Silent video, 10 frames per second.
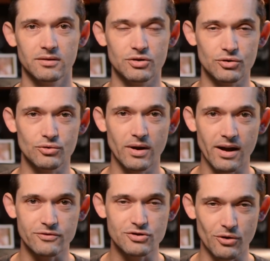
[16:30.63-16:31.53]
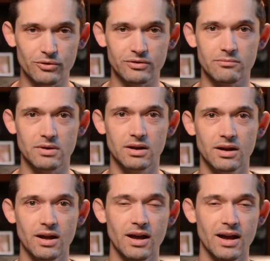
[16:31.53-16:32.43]
You have chosen me.
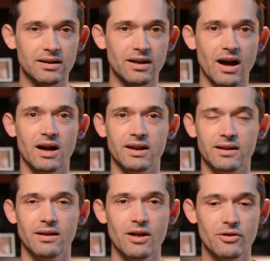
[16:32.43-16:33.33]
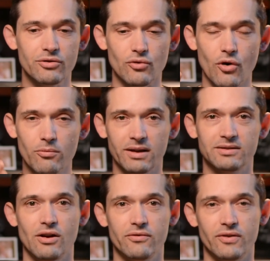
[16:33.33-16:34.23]
And God, I throw
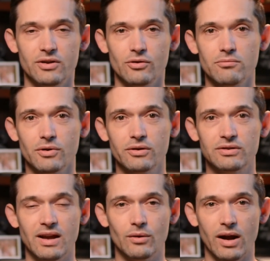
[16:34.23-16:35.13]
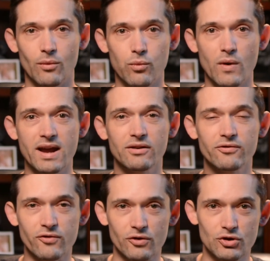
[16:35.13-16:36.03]
myself at your mercy and I wait
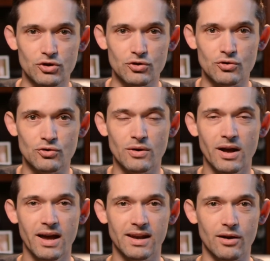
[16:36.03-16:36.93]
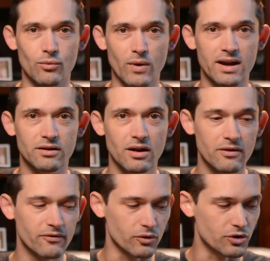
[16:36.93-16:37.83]
for you and I wait
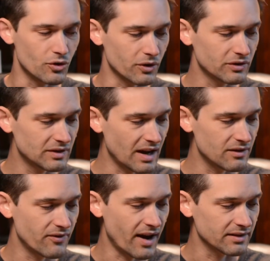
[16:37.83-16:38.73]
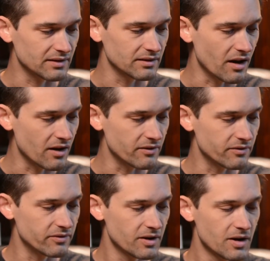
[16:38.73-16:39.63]
for your steadfast
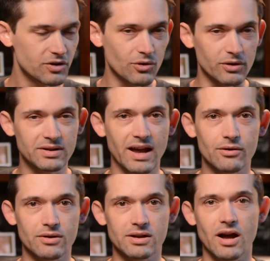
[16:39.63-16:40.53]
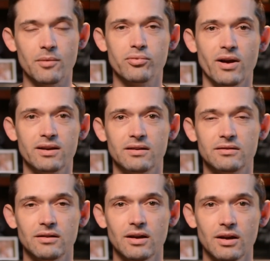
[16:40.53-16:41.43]
love, your integrity and
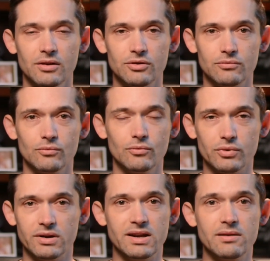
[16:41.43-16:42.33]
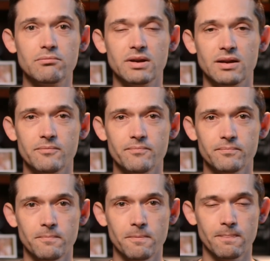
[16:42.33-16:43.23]
uprightness to redeem me
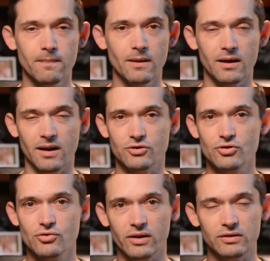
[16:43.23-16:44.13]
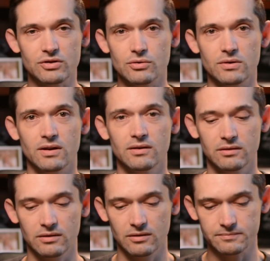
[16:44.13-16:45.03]
and I trust you in
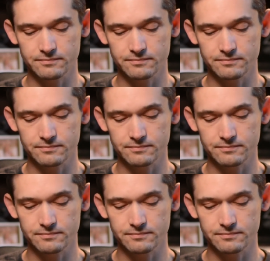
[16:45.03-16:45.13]
this.